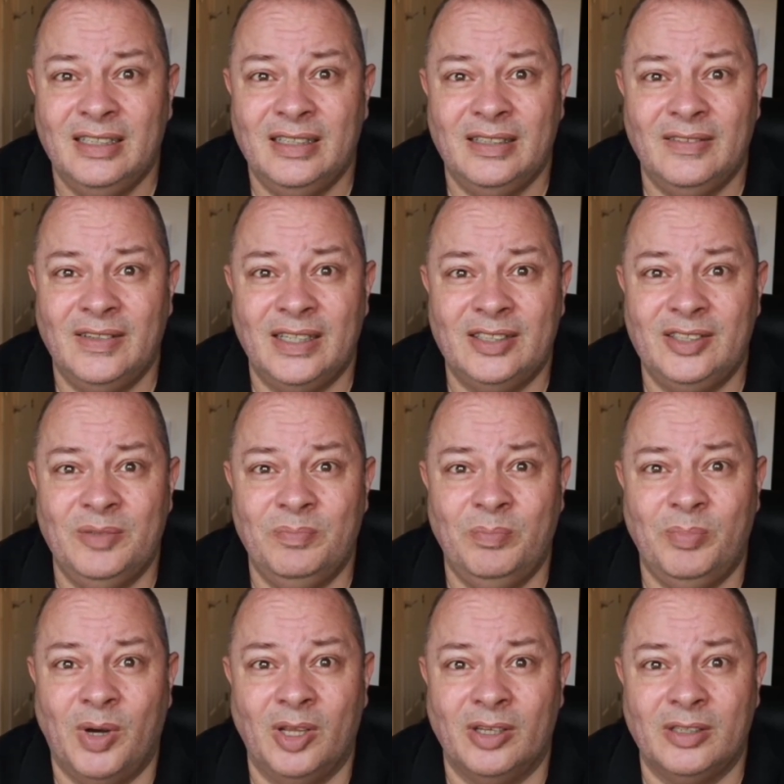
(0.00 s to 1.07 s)
well, it's just
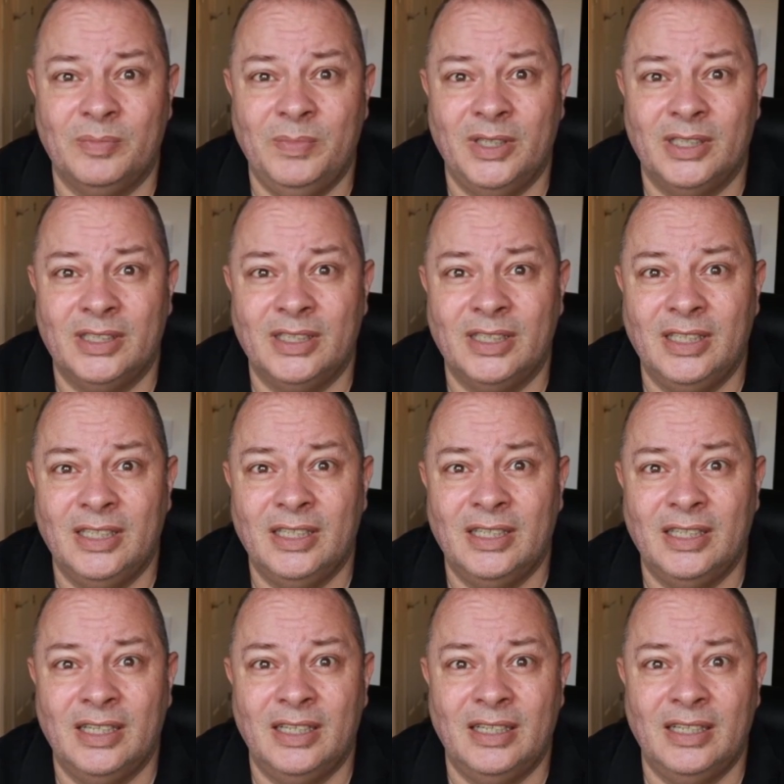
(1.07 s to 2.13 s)
bollocks basically.
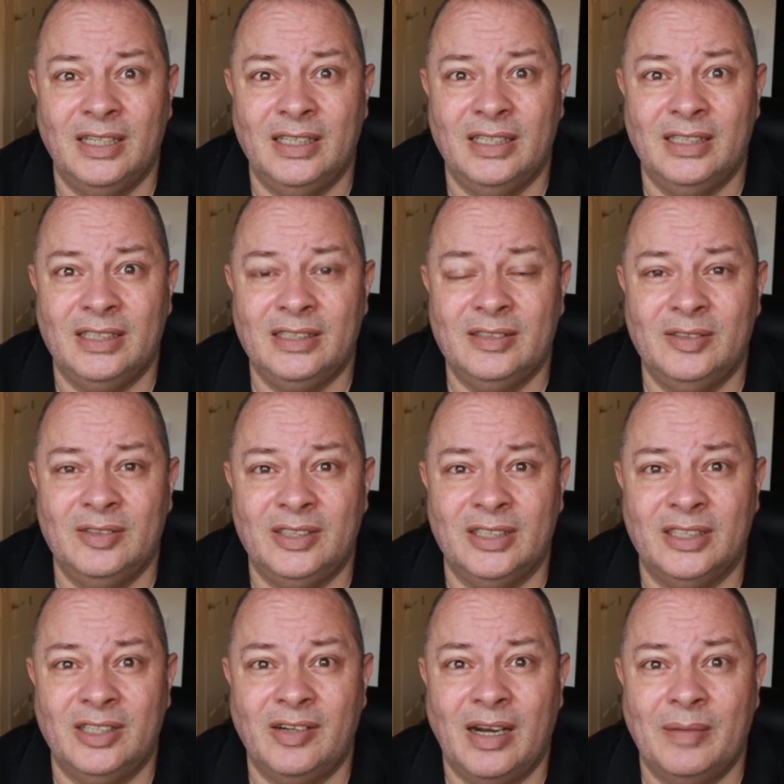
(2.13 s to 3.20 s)
It's utter
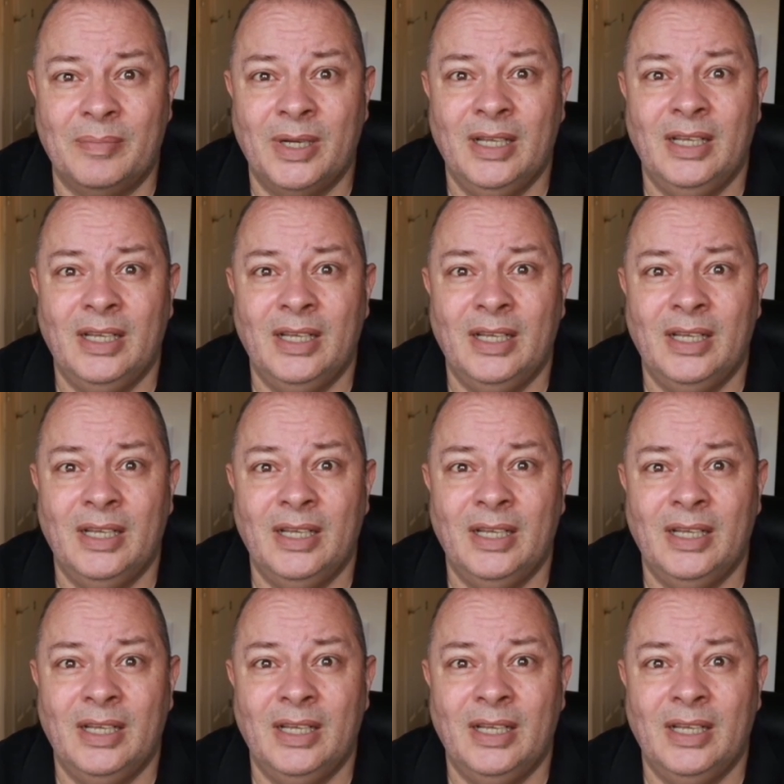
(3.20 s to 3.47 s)
crap.